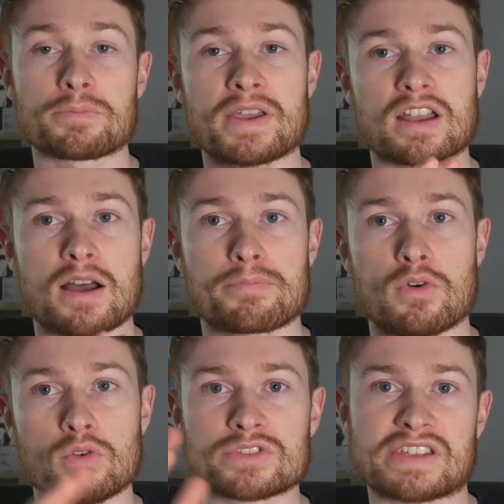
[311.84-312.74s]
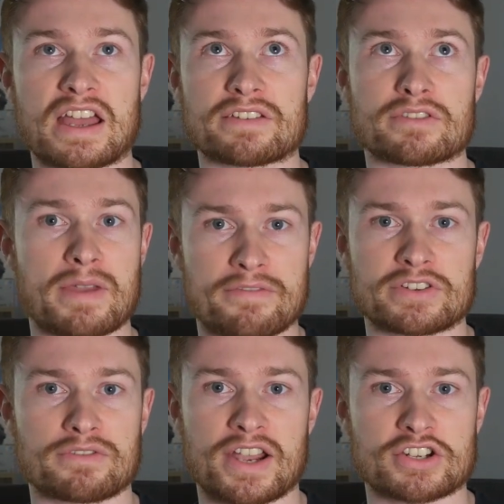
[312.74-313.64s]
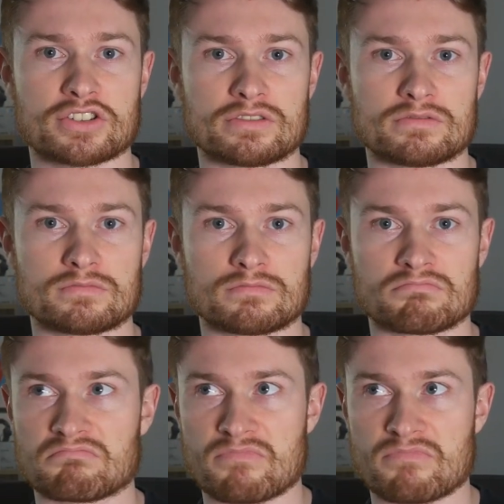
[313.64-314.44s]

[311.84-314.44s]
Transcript: it'll pick up all sound from every direction